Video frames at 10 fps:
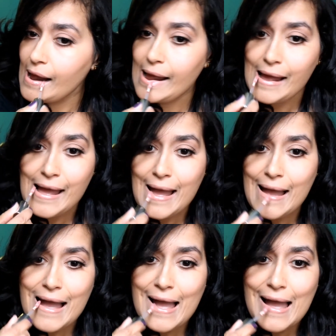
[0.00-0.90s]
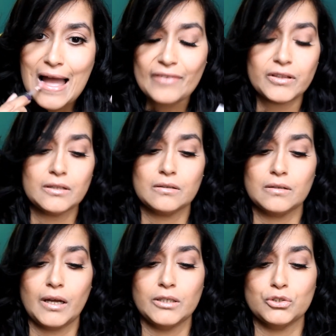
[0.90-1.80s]
Uh, I think
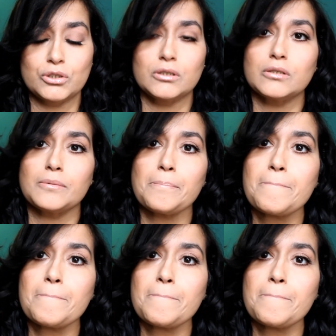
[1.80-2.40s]
that is good.